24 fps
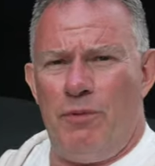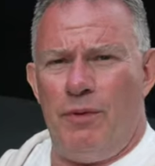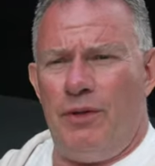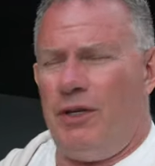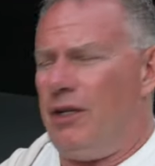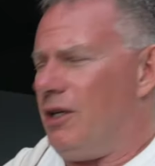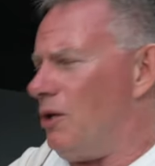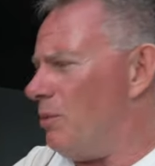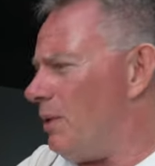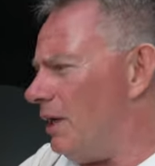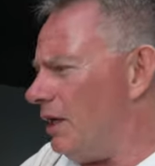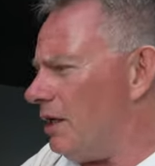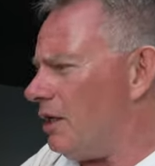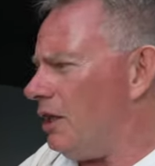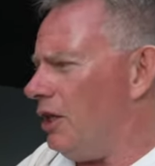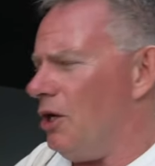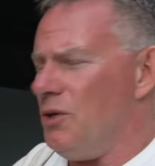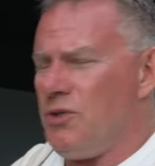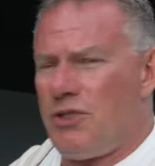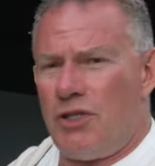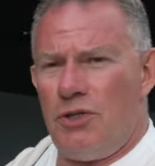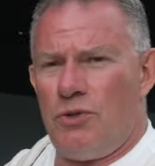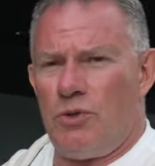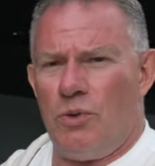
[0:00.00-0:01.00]
You know, when I
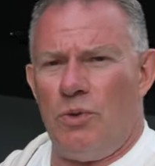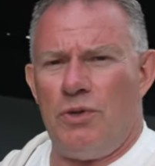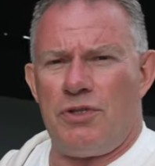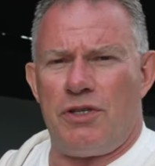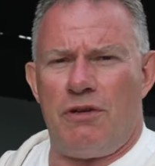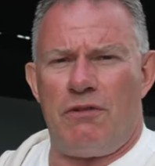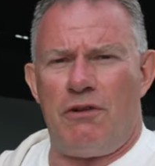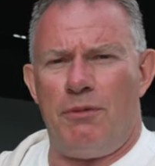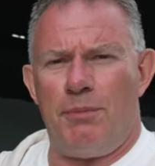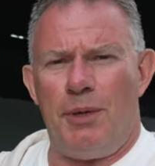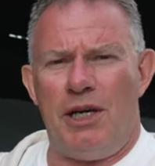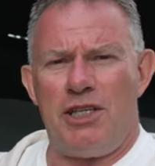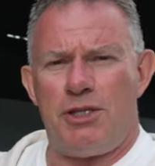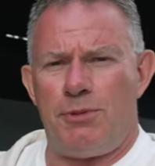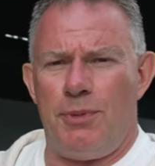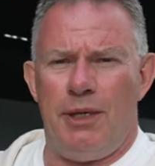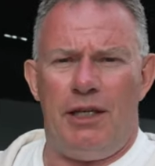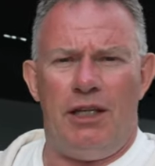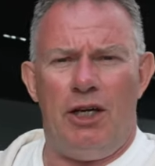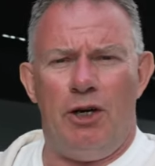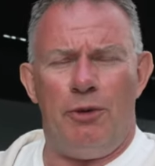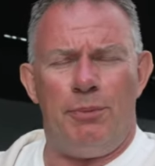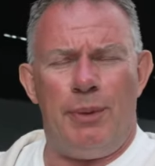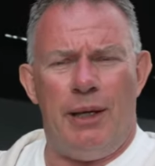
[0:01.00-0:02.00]
close the doors, it reminds me
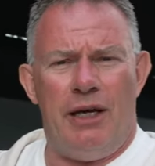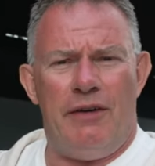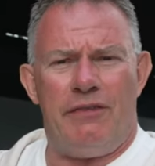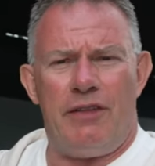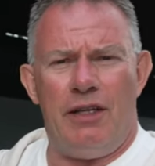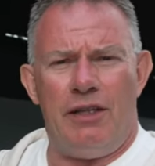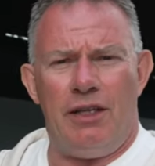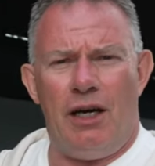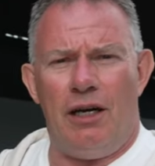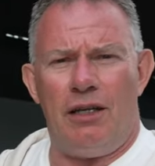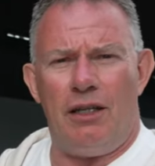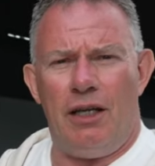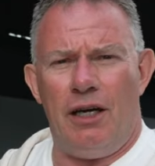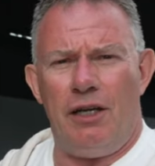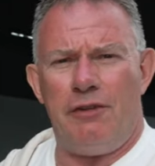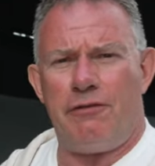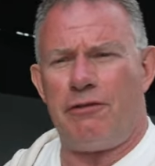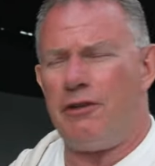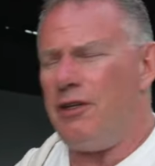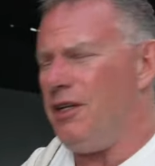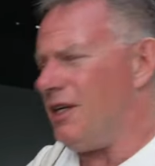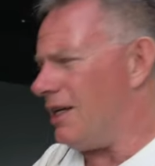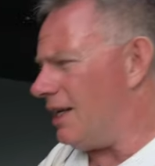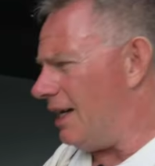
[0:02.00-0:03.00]
a little bit of the
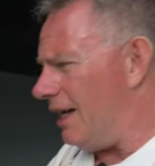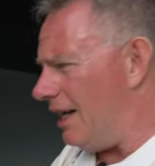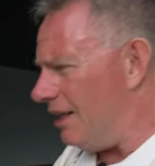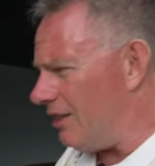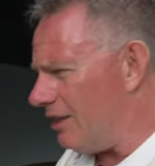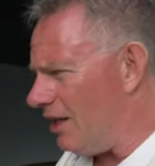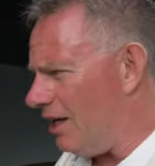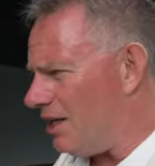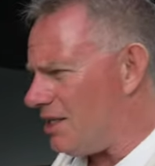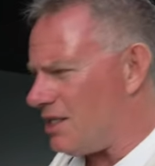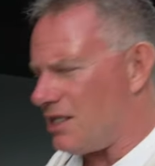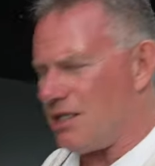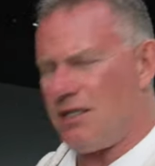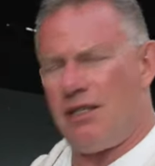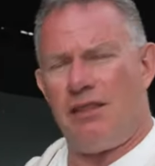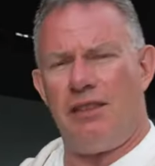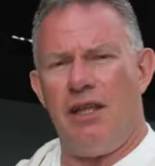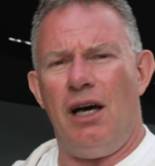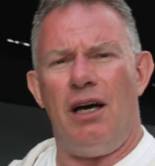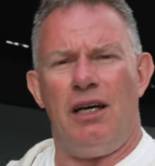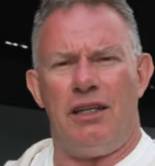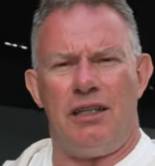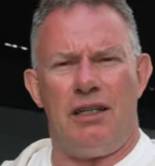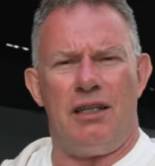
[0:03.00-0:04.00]
993. You get a nice
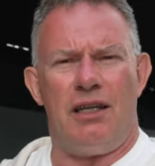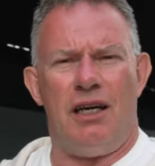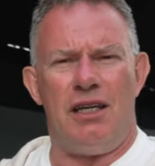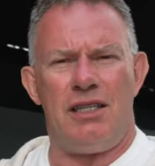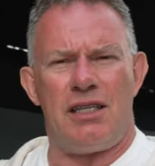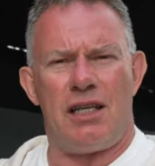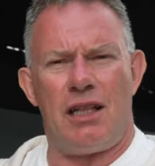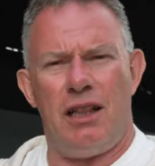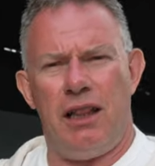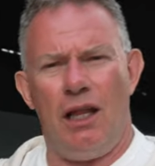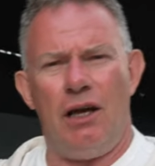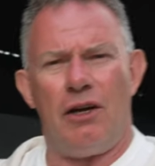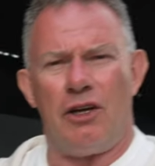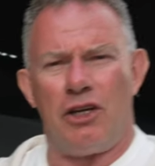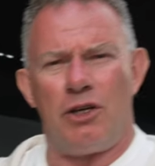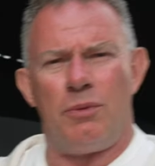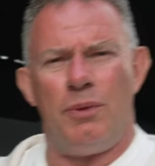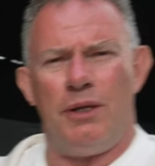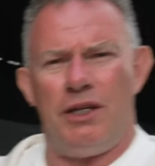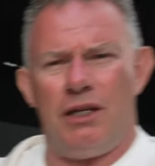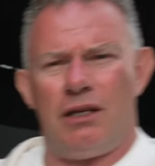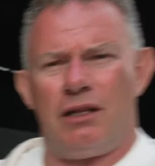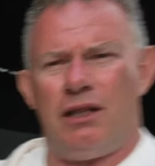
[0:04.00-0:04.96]
thud, a nice clunk when you